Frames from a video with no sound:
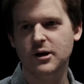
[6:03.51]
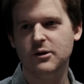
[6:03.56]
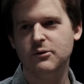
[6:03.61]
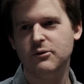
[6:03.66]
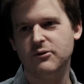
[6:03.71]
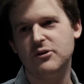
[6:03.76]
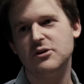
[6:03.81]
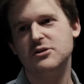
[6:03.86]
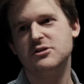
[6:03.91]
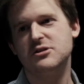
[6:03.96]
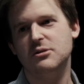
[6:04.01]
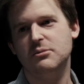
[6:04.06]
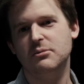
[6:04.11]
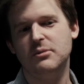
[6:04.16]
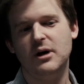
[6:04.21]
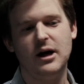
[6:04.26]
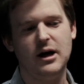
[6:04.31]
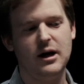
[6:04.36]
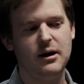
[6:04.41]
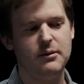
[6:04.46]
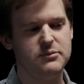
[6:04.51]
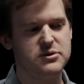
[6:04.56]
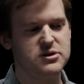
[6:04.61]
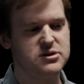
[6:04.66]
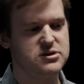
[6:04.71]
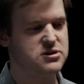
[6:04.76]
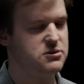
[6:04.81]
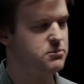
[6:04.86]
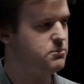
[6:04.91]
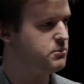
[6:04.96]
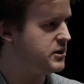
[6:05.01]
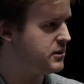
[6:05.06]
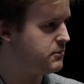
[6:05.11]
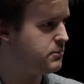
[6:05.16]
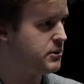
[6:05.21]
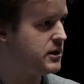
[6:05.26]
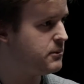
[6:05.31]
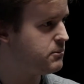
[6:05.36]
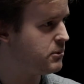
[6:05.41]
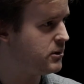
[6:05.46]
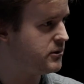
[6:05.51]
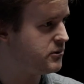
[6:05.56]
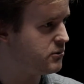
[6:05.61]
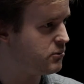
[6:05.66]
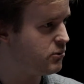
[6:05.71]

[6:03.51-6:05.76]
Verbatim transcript: We've got some big people in the